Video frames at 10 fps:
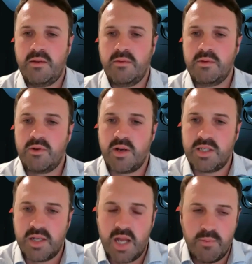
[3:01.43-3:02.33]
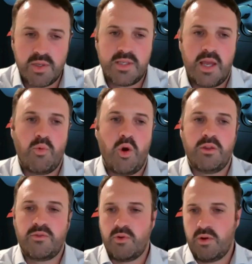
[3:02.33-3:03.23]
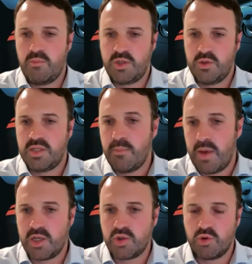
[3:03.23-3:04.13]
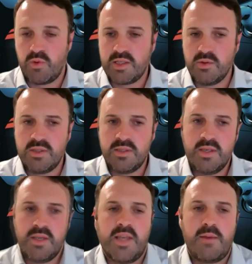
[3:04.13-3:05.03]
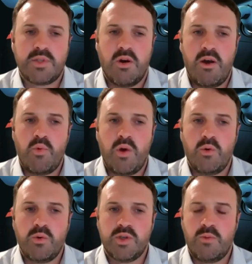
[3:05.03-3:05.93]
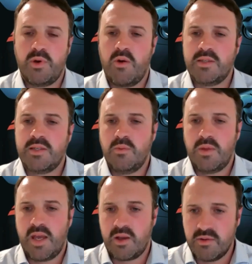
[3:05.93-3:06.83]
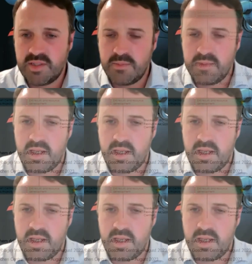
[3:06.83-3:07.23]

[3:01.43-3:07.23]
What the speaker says: then crunching the numbers and working through and producing our maiden JORC resource. At the same time, we're also progressing with our concept